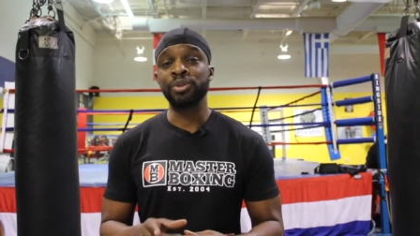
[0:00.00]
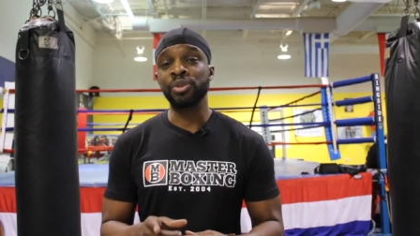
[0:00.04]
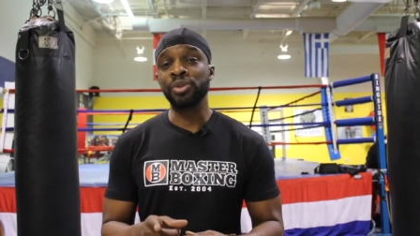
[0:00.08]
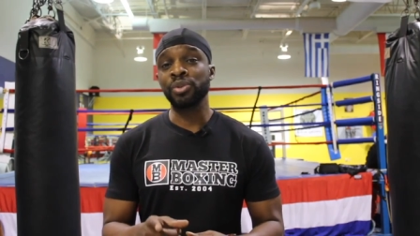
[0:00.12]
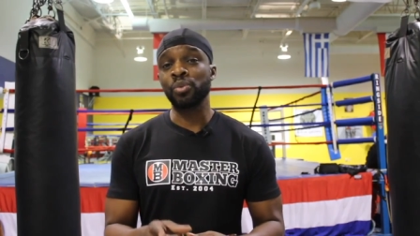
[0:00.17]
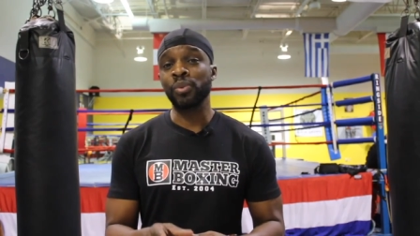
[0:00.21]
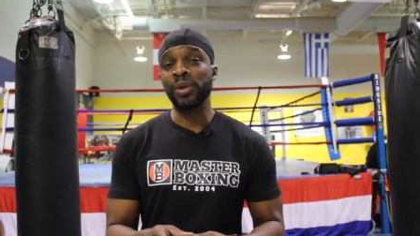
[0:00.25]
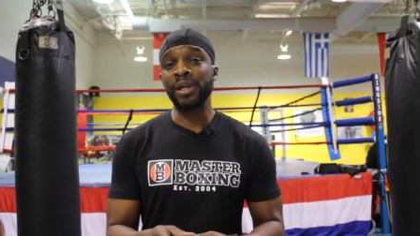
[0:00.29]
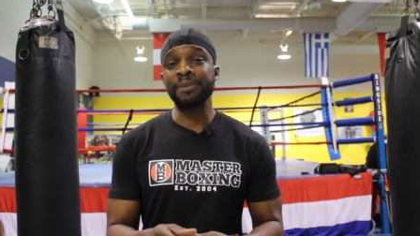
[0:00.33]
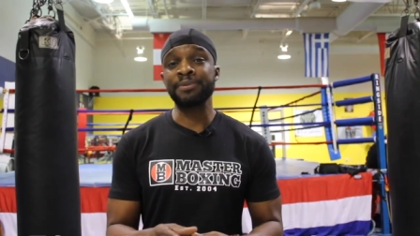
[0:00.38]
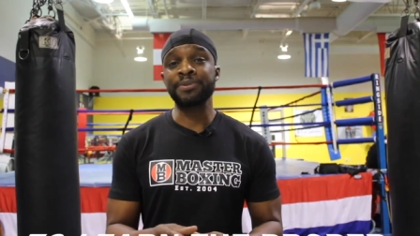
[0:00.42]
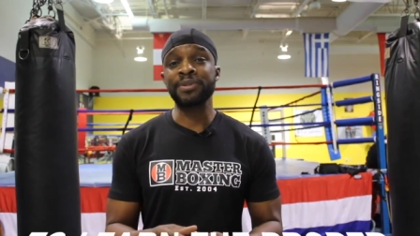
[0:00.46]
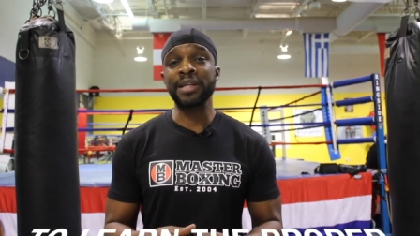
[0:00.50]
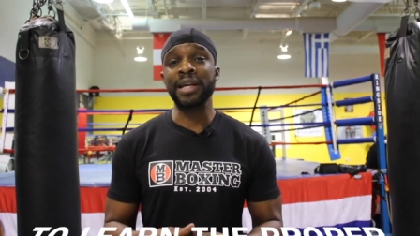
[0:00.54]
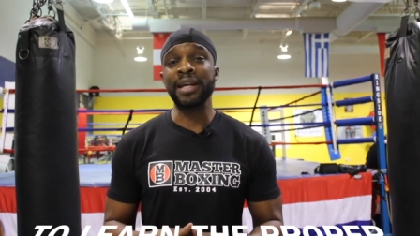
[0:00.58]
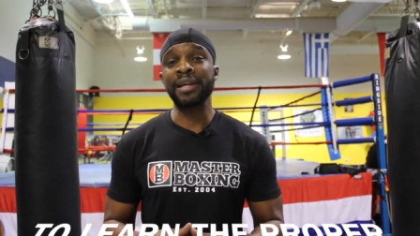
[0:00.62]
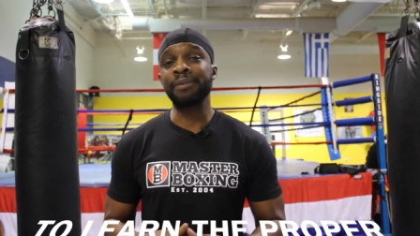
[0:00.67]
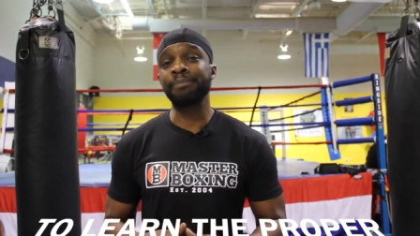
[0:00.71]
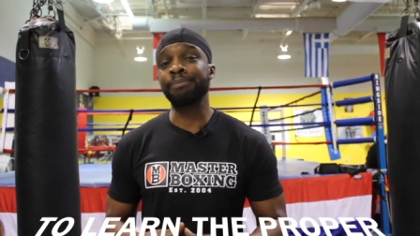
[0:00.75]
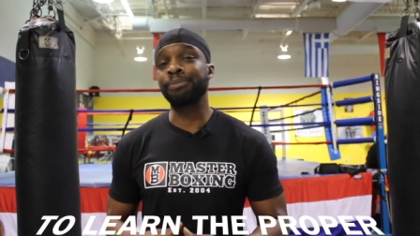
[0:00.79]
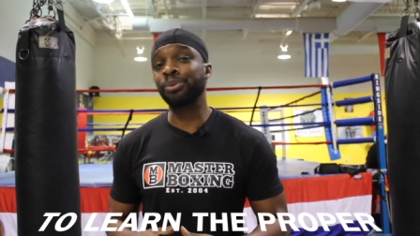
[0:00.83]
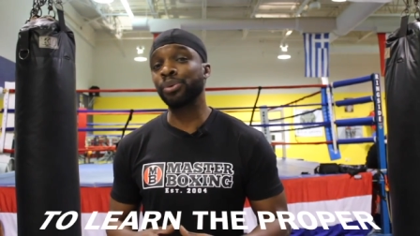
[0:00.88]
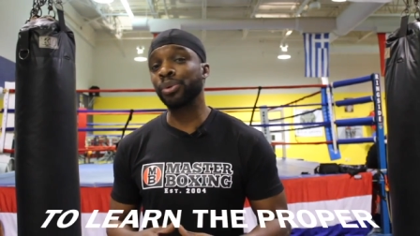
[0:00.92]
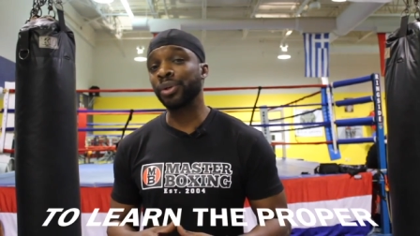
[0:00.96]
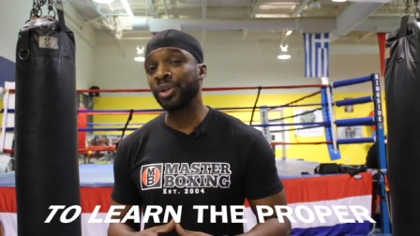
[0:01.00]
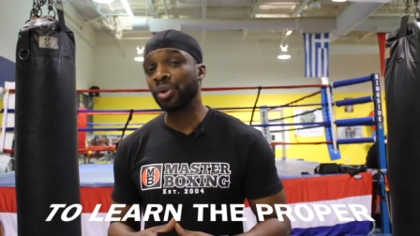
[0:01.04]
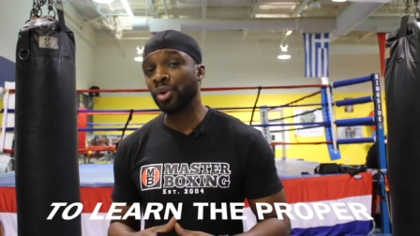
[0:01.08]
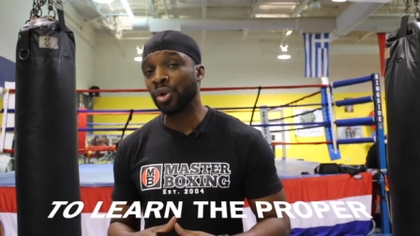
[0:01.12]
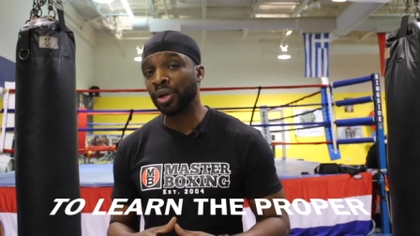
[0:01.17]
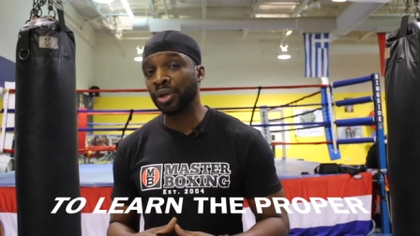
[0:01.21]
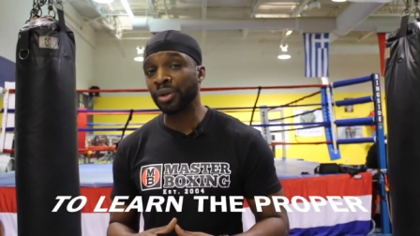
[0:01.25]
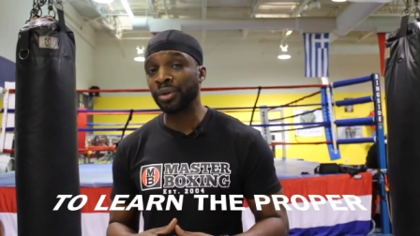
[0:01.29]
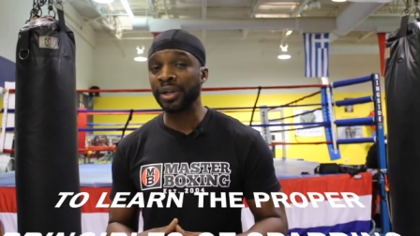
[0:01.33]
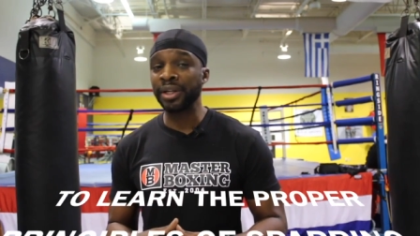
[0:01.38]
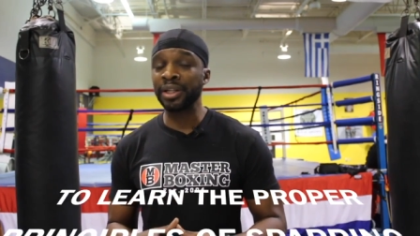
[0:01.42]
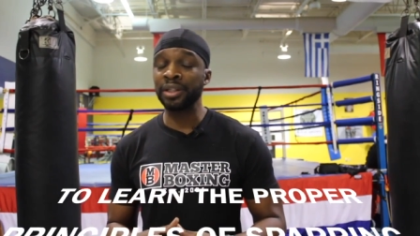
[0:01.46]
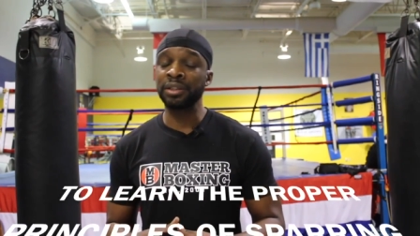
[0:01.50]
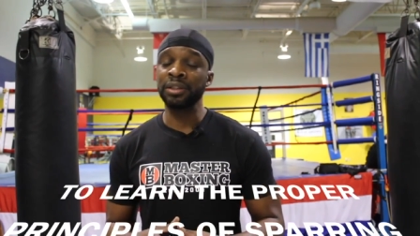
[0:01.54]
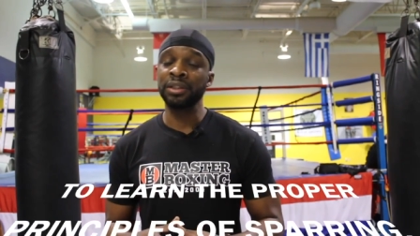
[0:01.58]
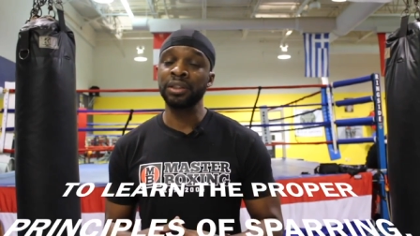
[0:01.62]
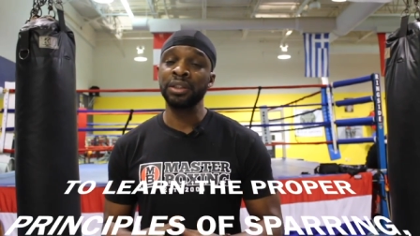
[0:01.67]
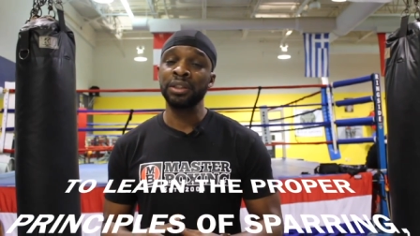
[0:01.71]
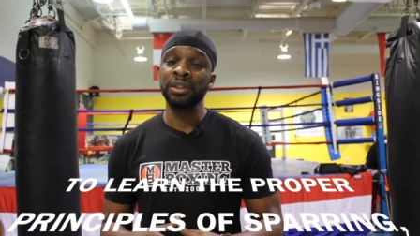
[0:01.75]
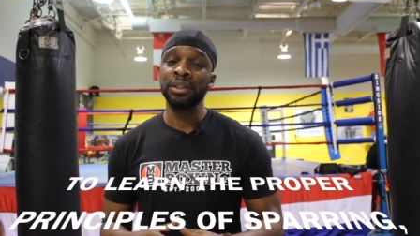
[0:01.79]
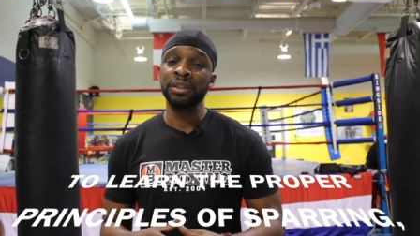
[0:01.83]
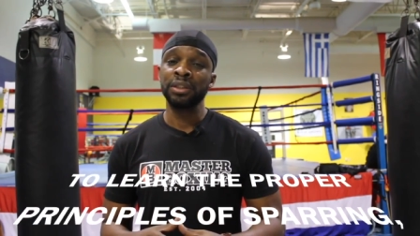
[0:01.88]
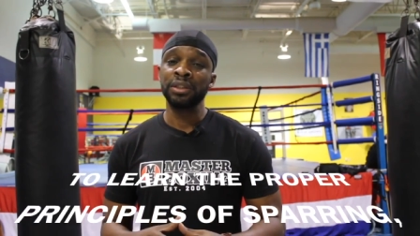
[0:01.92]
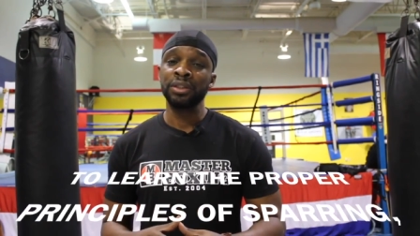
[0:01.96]
Go up to the website and pre-order
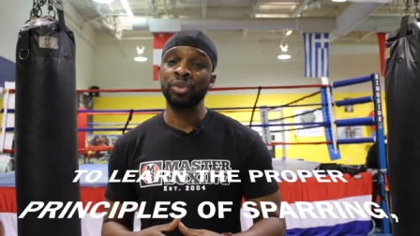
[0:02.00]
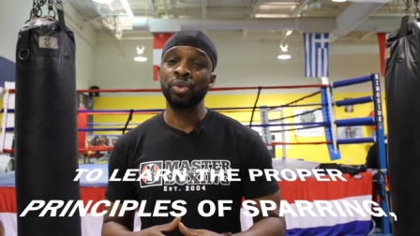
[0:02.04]
it.